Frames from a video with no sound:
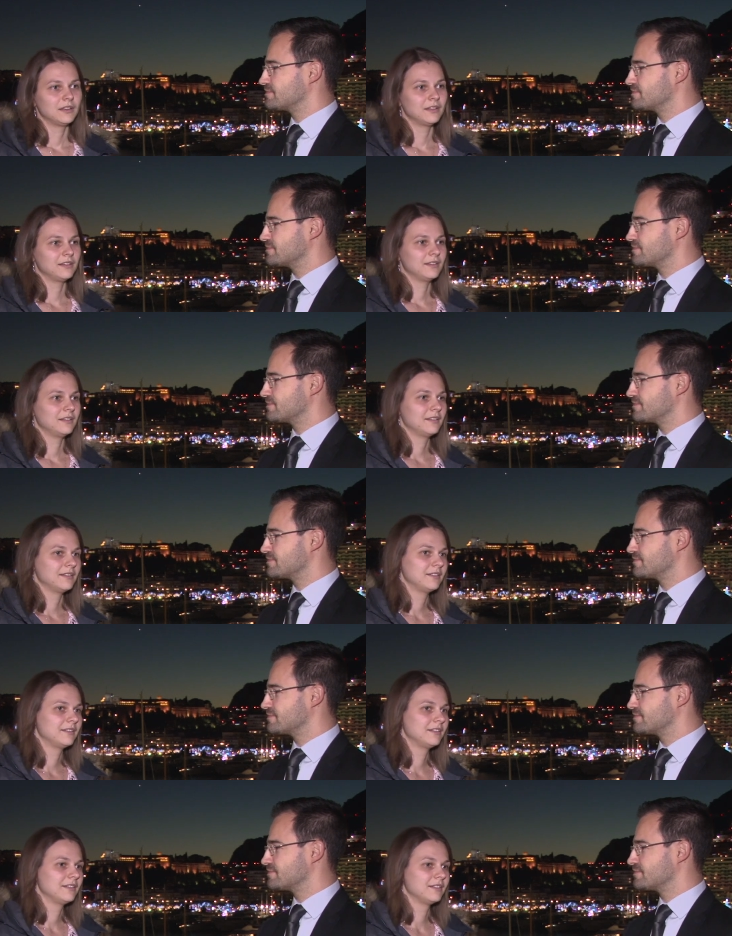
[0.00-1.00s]

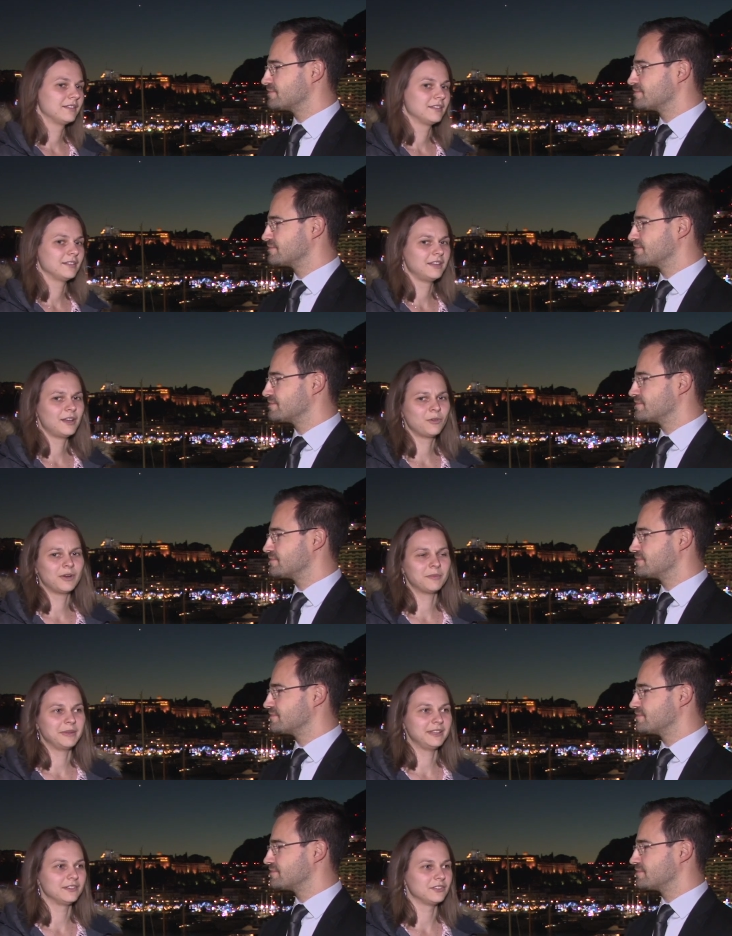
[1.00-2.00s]
Speaker 1: Uh, there
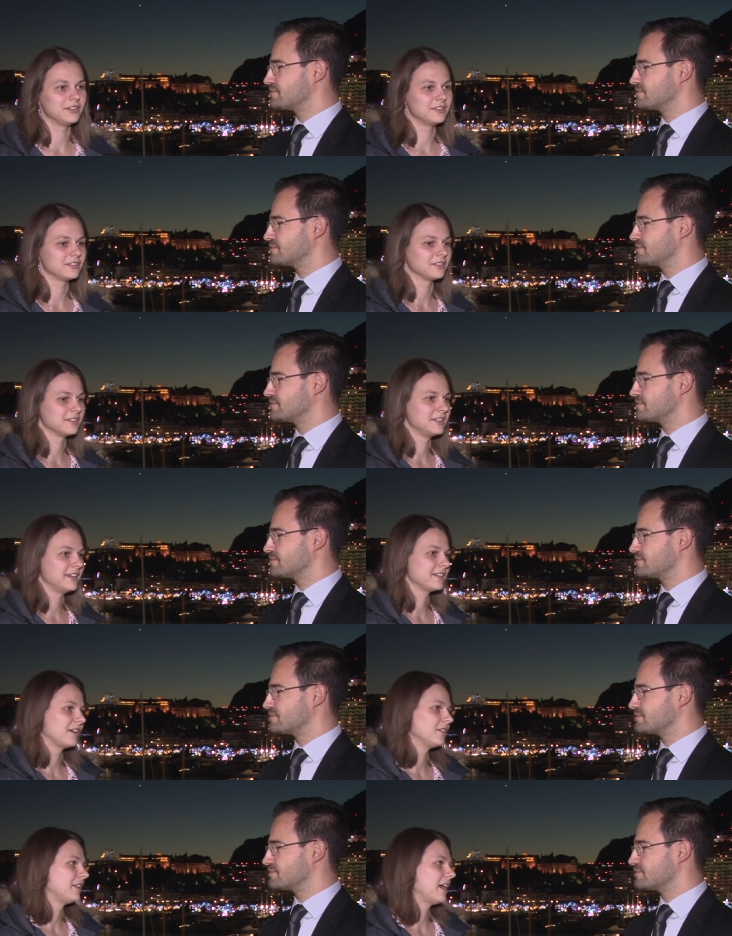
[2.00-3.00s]
were many reasons.
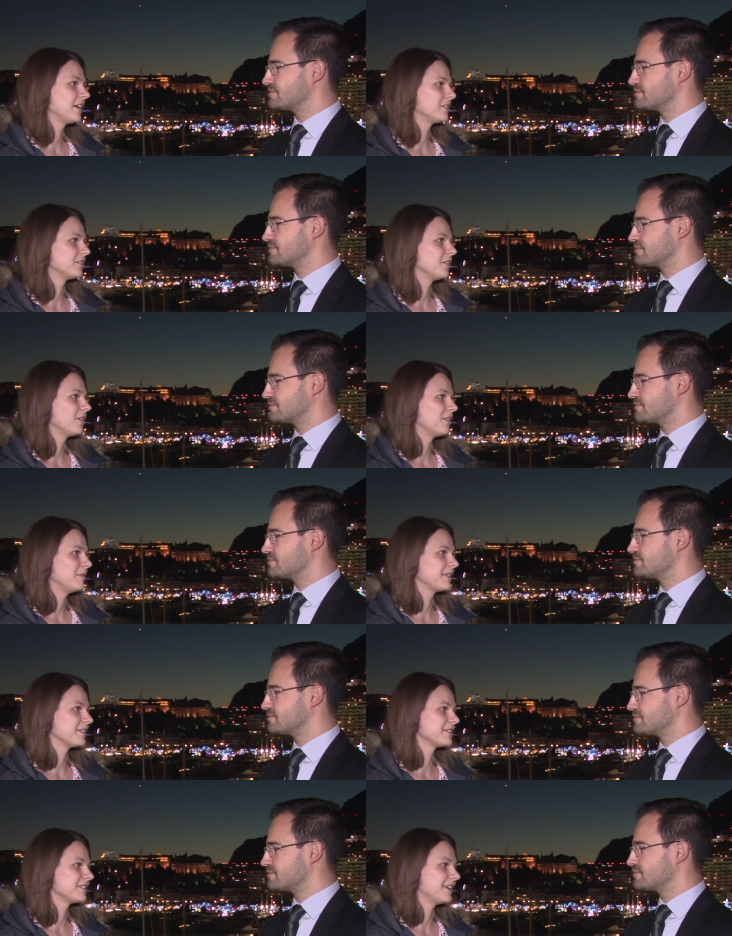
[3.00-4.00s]
Yes, I would like to go
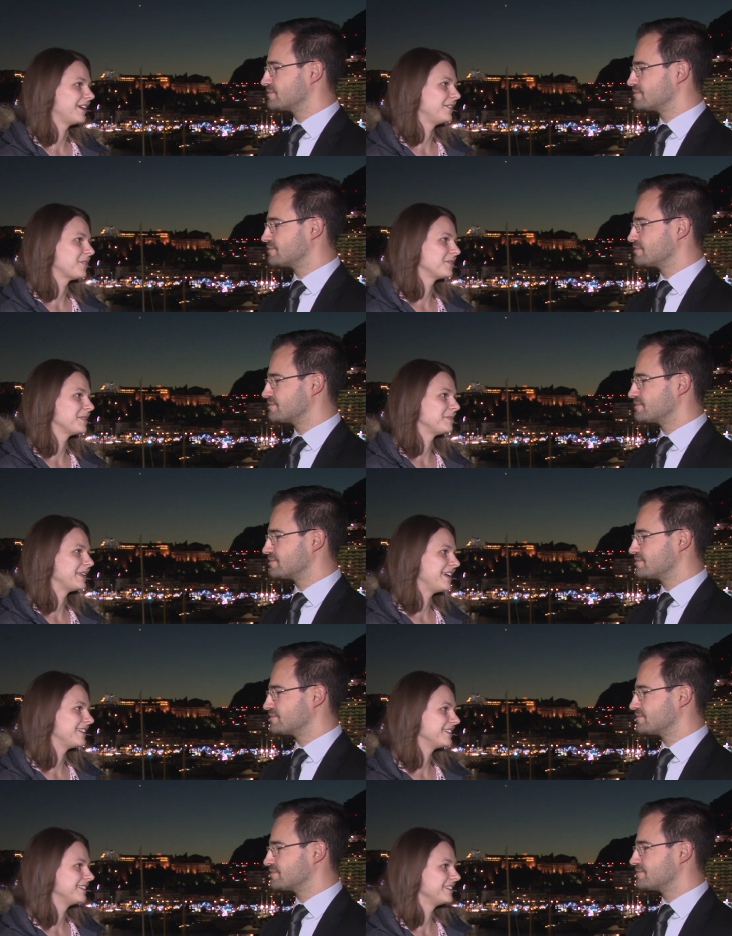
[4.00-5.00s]
because I know the
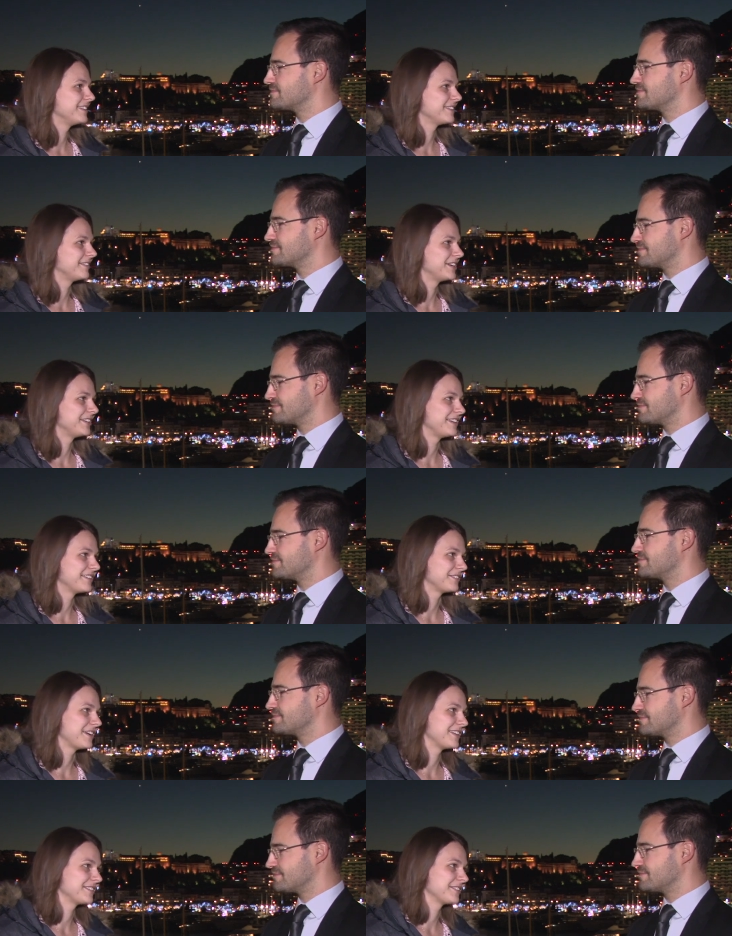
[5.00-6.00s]
place and it's a very
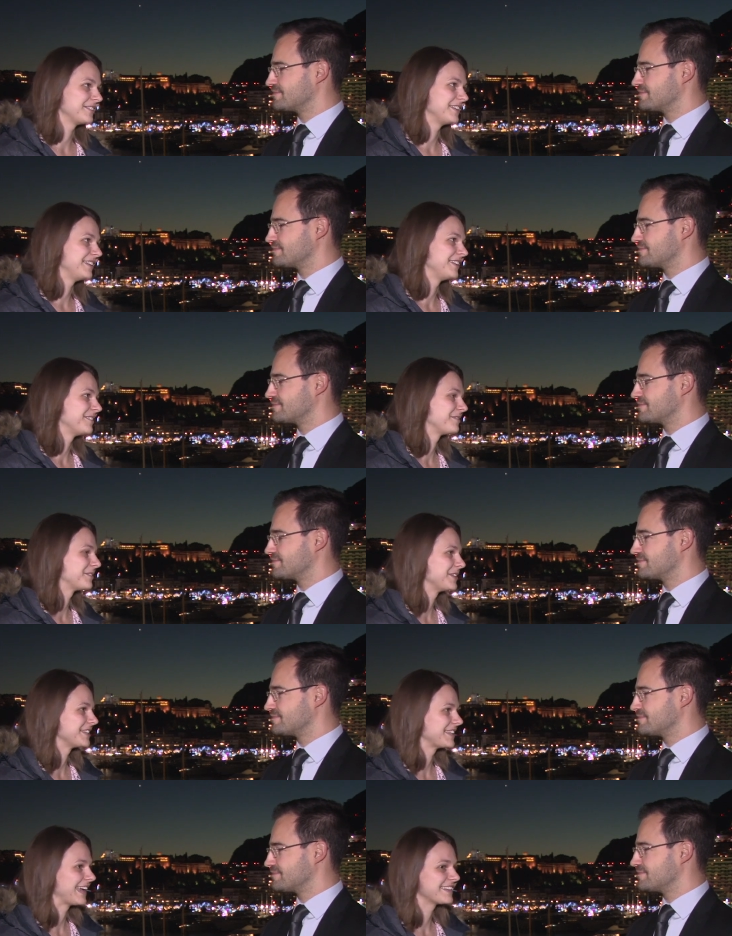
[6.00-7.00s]
nice restaurant and the
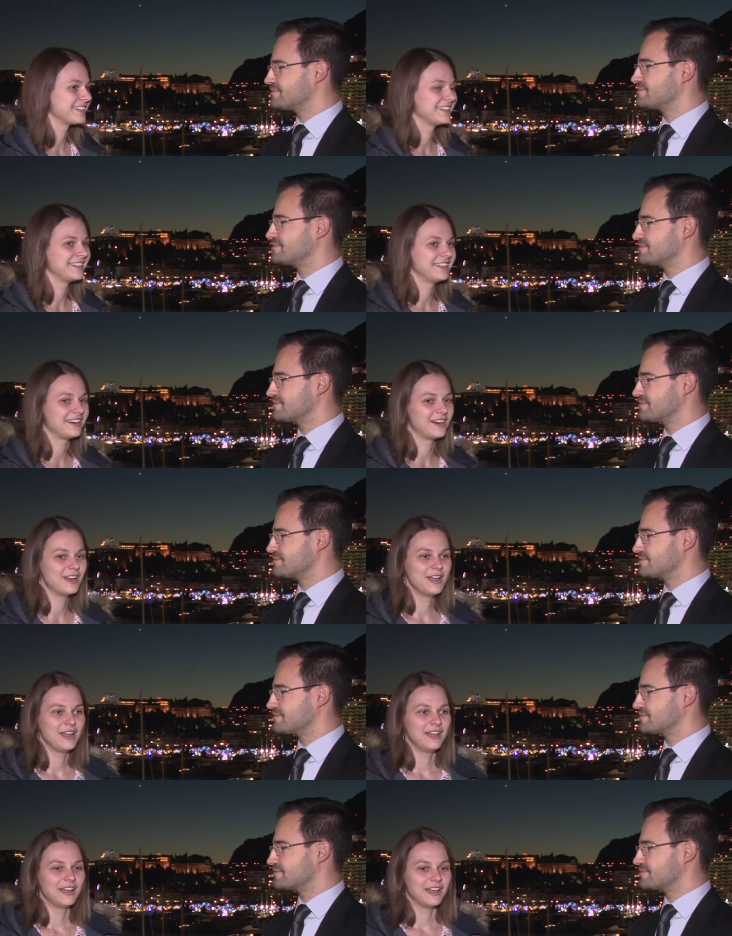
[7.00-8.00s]
food is excellent there.
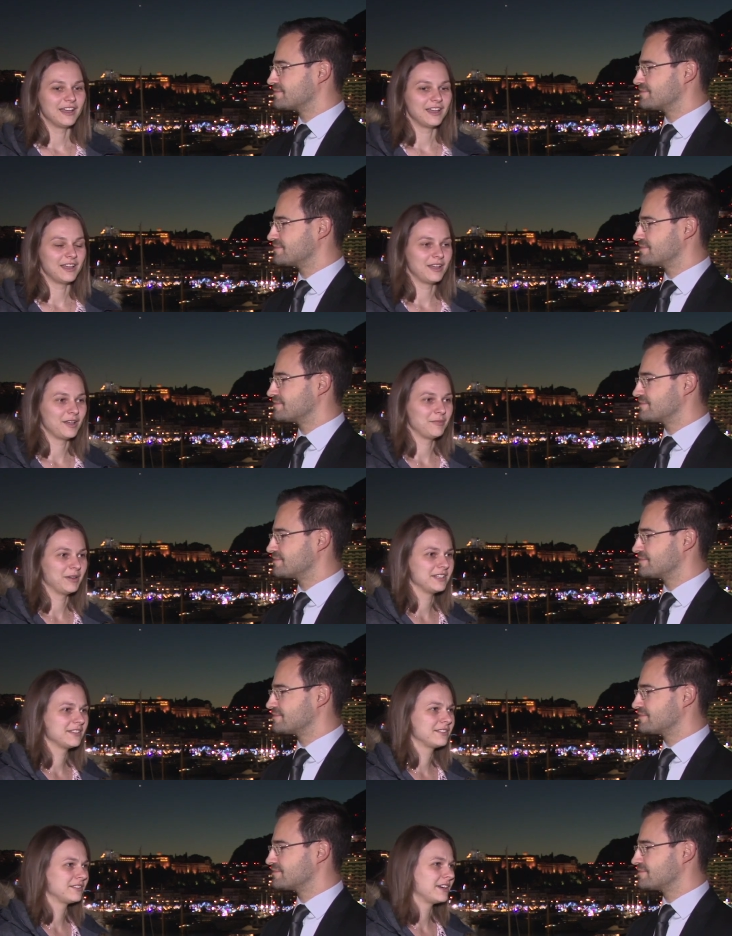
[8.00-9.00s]
Uh,
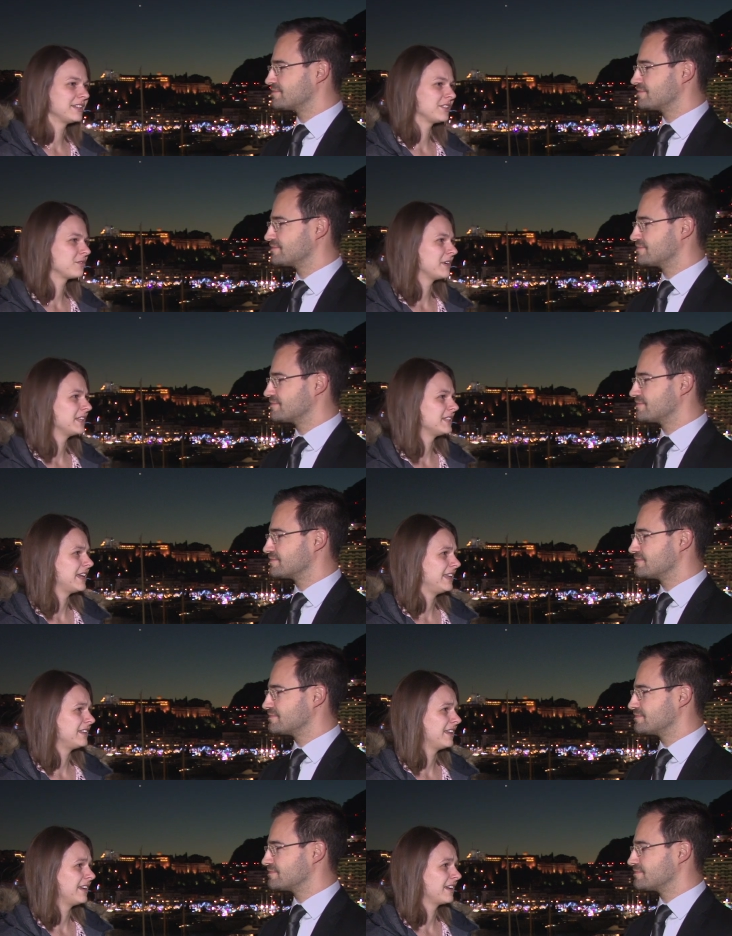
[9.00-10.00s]
but it started quite
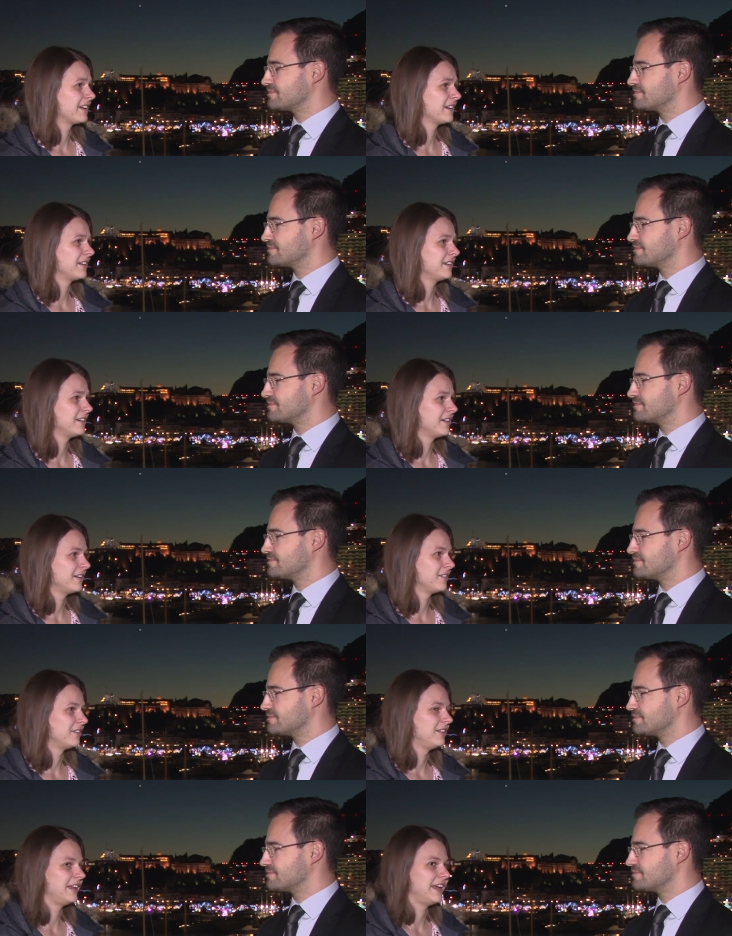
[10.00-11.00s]
late, like
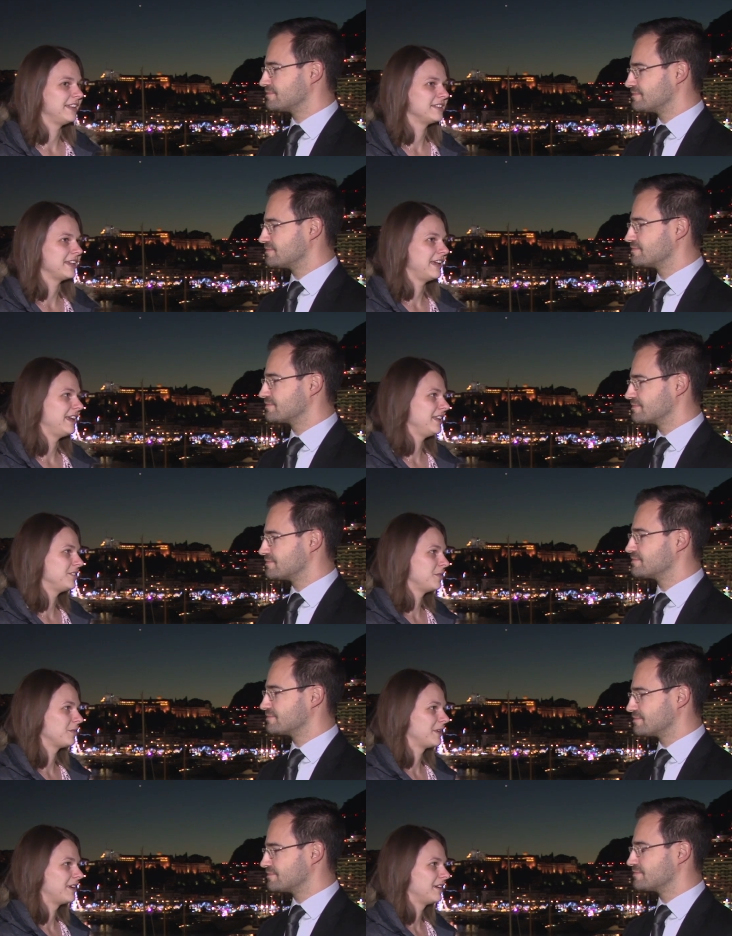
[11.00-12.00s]
uh, only at
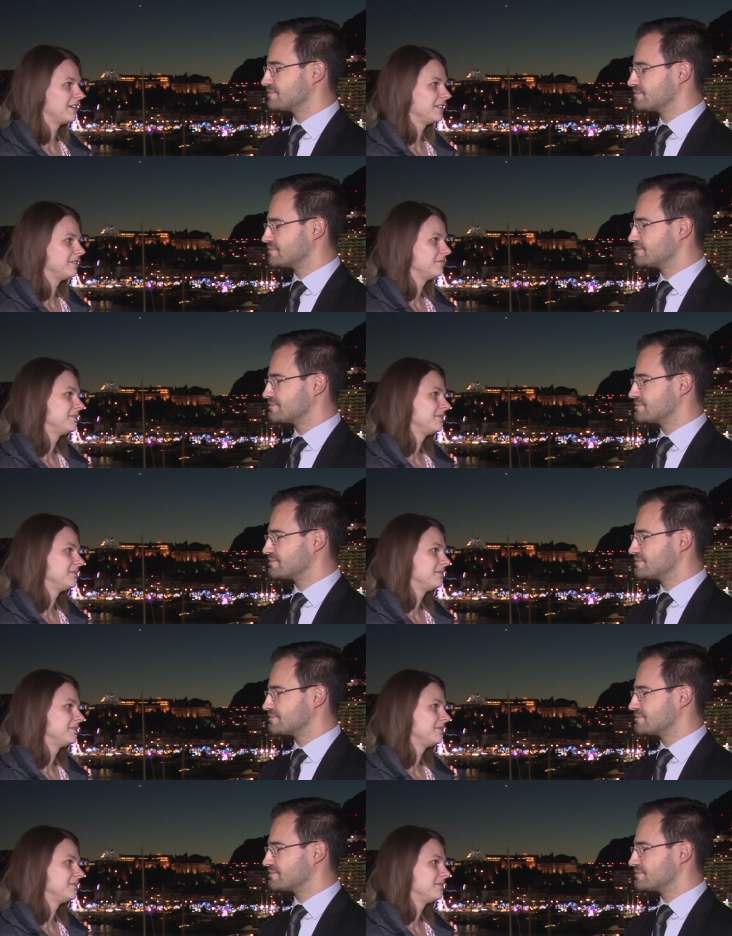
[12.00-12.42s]
8 we were